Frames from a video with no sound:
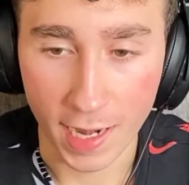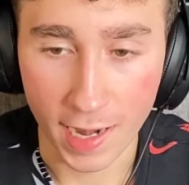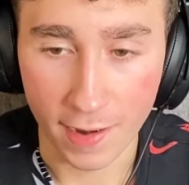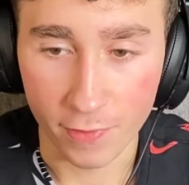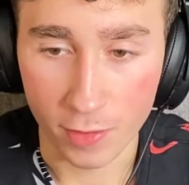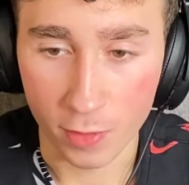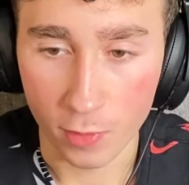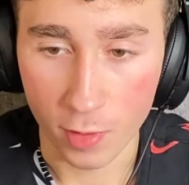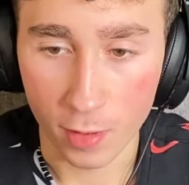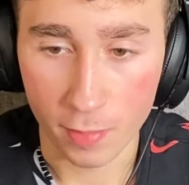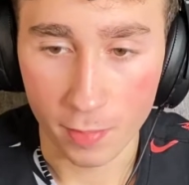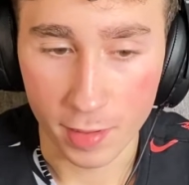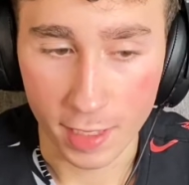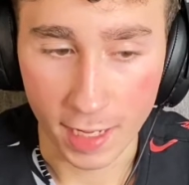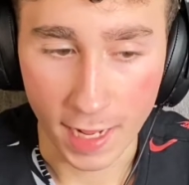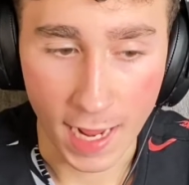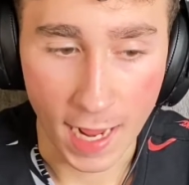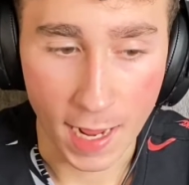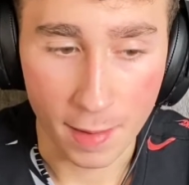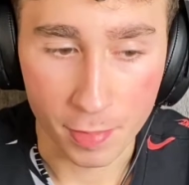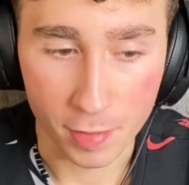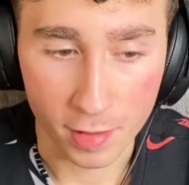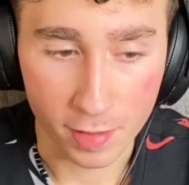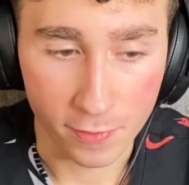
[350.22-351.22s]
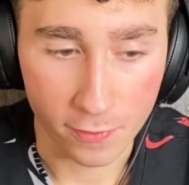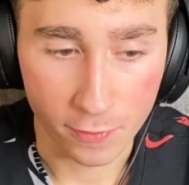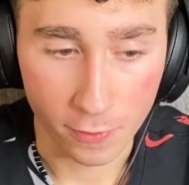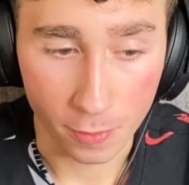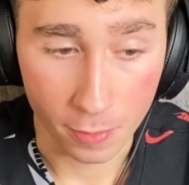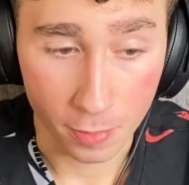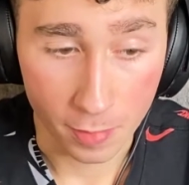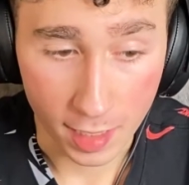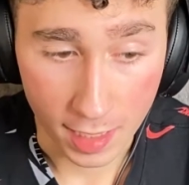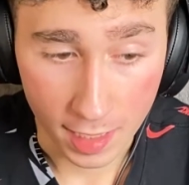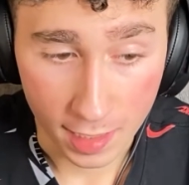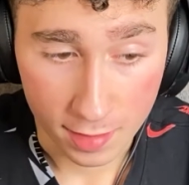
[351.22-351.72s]
to everyone, but it happens for
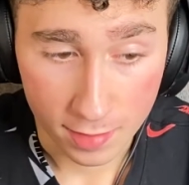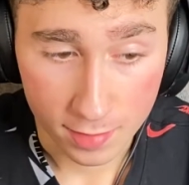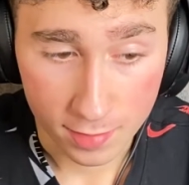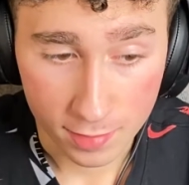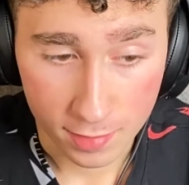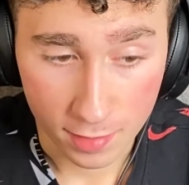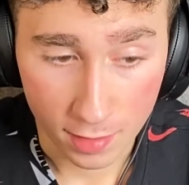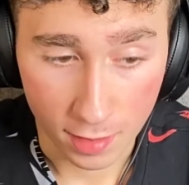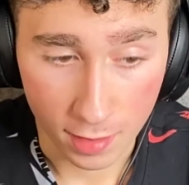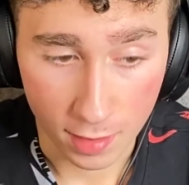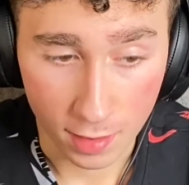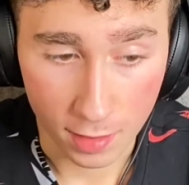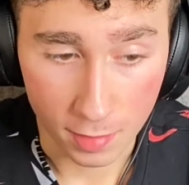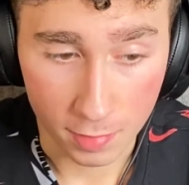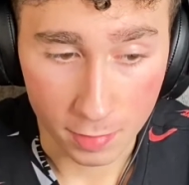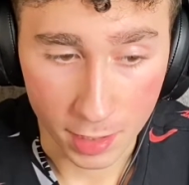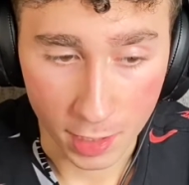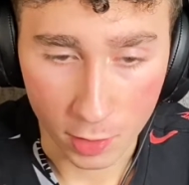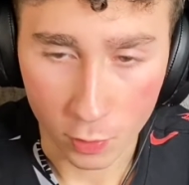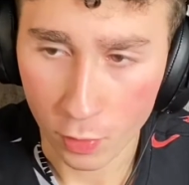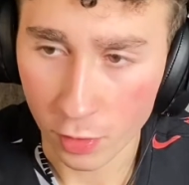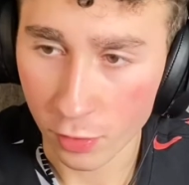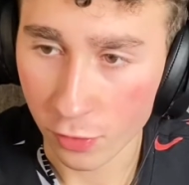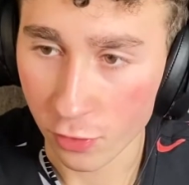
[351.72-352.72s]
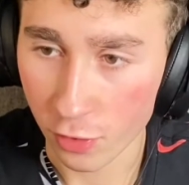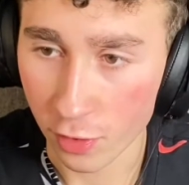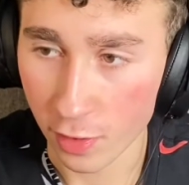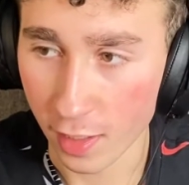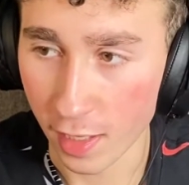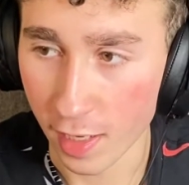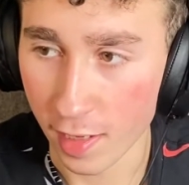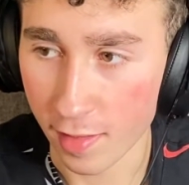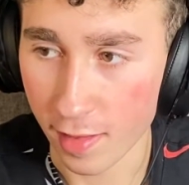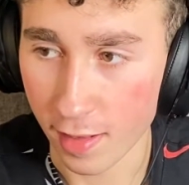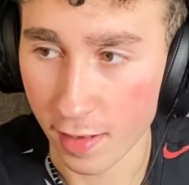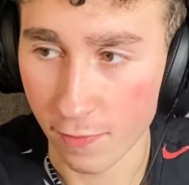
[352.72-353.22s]
me. Um, but I will show you
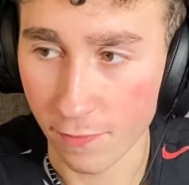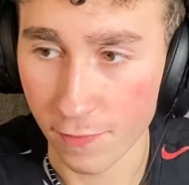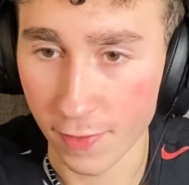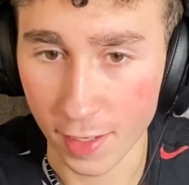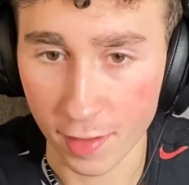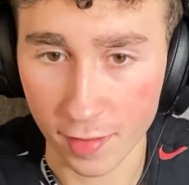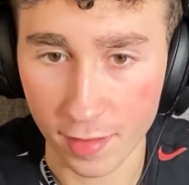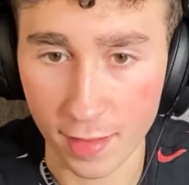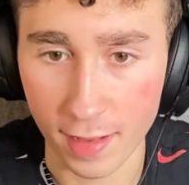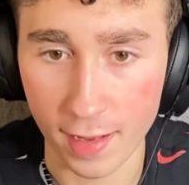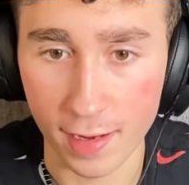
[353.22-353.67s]
guys how to fix